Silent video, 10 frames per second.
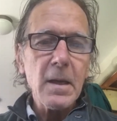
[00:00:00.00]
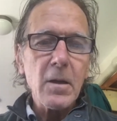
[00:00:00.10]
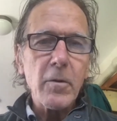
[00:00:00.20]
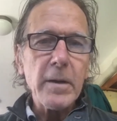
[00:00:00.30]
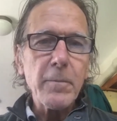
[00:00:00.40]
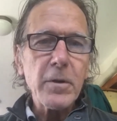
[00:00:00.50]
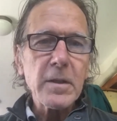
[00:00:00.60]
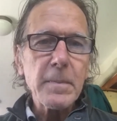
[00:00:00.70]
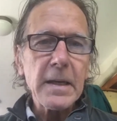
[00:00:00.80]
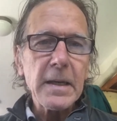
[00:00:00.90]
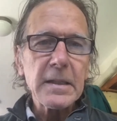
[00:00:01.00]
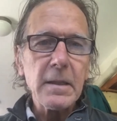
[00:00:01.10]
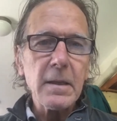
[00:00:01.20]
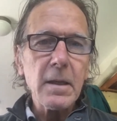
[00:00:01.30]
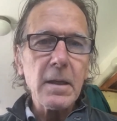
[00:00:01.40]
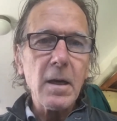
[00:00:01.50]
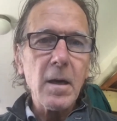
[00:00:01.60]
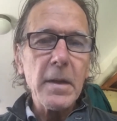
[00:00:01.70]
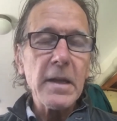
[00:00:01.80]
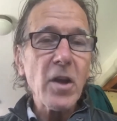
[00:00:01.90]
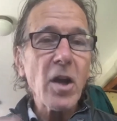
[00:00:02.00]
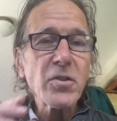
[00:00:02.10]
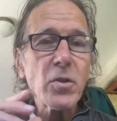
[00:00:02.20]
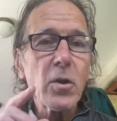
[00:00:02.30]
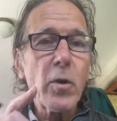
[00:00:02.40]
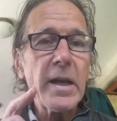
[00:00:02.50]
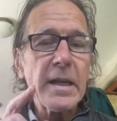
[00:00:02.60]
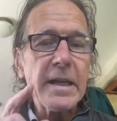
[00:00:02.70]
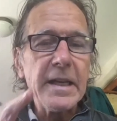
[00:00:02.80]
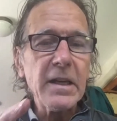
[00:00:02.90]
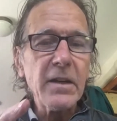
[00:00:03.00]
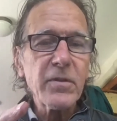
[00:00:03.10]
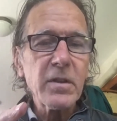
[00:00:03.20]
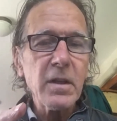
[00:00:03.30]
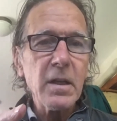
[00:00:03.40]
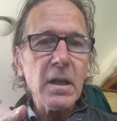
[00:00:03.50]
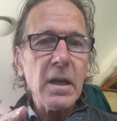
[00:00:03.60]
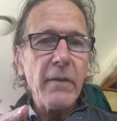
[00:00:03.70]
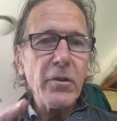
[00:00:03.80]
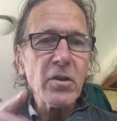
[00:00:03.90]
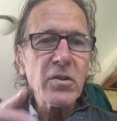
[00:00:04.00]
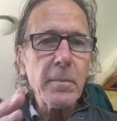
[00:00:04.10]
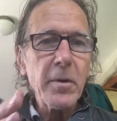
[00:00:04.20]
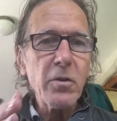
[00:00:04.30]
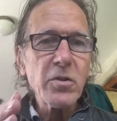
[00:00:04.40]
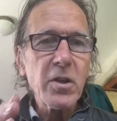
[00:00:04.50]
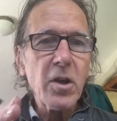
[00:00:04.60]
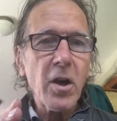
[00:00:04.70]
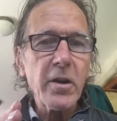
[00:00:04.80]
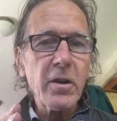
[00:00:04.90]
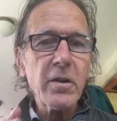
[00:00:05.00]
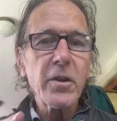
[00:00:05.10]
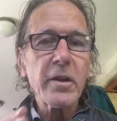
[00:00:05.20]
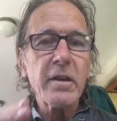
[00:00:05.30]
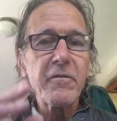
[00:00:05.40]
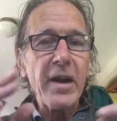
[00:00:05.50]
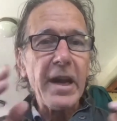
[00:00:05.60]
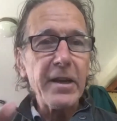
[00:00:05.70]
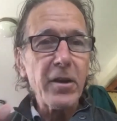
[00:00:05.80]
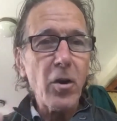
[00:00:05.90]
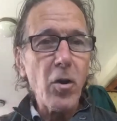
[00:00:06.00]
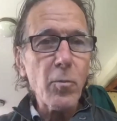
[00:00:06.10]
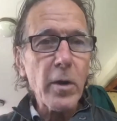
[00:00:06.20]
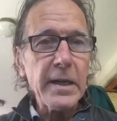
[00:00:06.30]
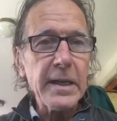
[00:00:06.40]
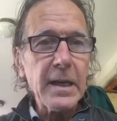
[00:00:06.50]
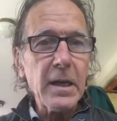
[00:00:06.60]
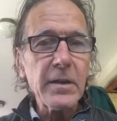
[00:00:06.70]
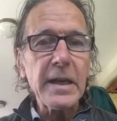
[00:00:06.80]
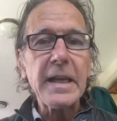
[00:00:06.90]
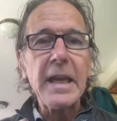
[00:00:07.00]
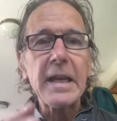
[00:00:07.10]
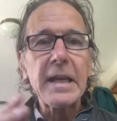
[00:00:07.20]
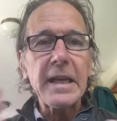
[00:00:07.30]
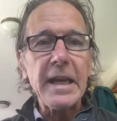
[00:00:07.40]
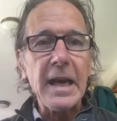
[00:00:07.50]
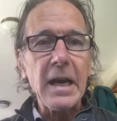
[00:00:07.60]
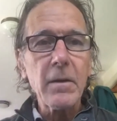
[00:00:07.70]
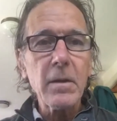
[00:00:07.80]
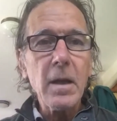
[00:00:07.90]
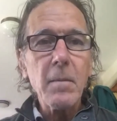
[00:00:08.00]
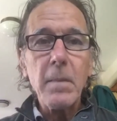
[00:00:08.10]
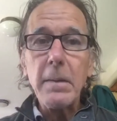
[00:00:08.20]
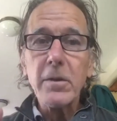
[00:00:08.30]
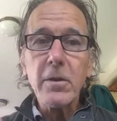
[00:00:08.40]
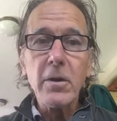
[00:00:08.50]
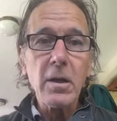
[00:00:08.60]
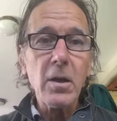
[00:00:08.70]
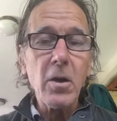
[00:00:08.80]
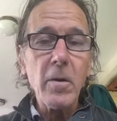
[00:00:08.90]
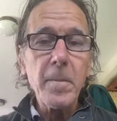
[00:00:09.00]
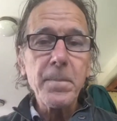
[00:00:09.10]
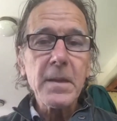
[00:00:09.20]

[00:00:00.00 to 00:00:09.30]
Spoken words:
GreenPrints magazine. It's also a great gift. If you know somebody who's a gardener, they're confined at home right now, they can't get out, maybe they're alone,